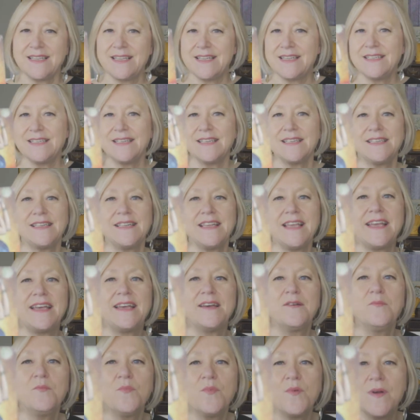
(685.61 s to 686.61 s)
This is the
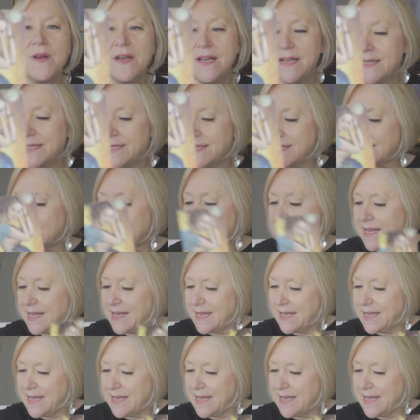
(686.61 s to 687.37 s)
Empress.